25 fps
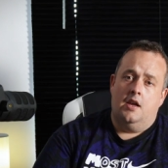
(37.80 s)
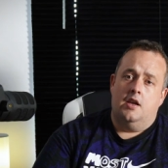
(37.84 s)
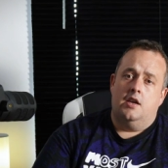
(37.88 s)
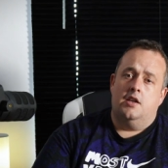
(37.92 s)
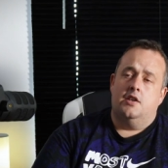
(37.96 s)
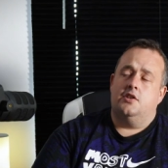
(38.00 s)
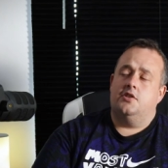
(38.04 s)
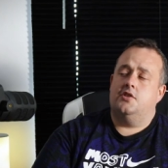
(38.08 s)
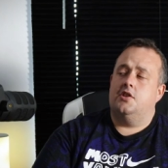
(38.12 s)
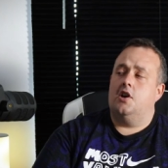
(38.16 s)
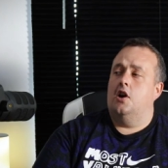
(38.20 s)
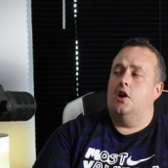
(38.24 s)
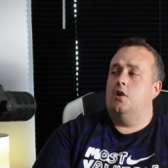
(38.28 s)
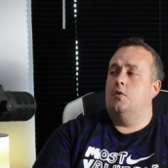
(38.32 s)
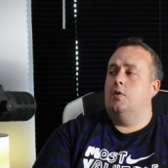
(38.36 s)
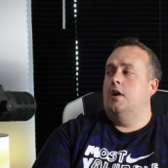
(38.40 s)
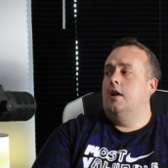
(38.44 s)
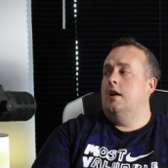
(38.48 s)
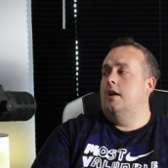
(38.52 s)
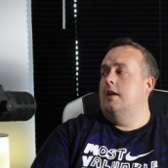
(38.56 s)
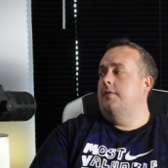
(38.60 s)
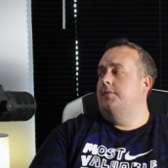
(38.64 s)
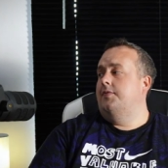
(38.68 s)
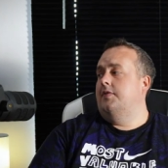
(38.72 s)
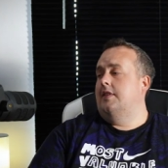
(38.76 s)
So,
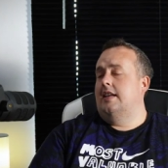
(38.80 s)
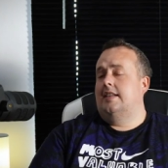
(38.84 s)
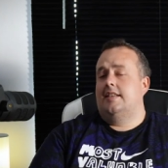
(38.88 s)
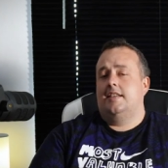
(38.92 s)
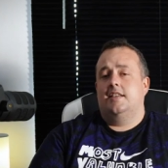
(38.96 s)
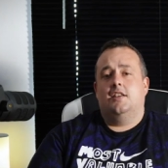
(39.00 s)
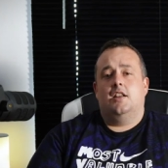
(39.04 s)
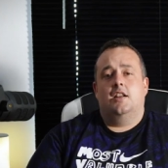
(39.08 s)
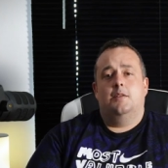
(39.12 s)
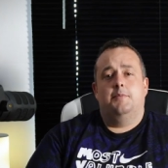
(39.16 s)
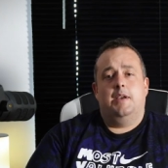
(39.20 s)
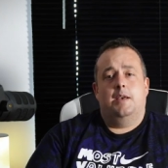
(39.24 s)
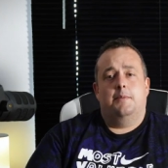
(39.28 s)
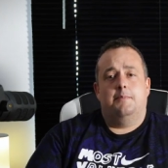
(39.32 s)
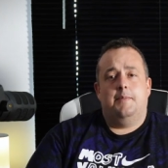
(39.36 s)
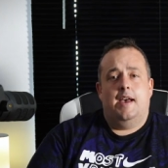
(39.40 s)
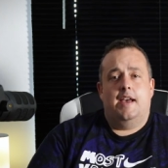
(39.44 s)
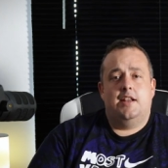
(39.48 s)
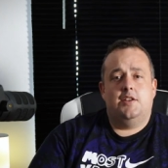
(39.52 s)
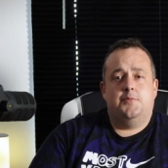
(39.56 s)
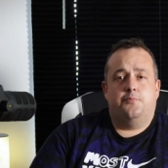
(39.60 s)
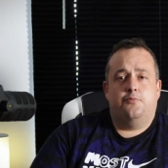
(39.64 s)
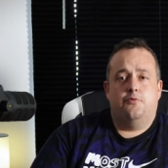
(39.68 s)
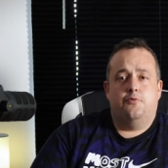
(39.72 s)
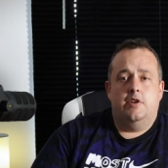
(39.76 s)
this is going to be a
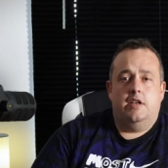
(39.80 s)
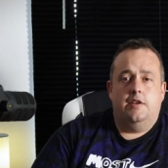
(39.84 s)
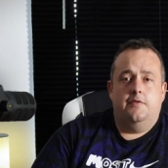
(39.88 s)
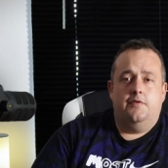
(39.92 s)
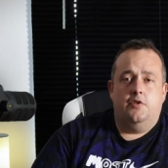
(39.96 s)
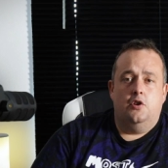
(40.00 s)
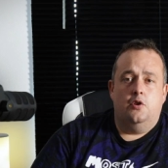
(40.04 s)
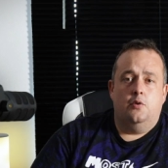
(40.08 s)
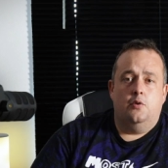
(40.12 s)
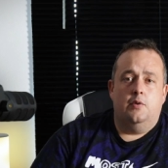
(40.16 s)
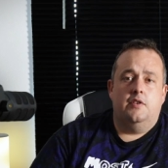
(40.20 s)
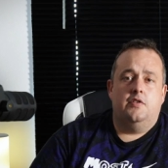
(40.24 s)
match preview.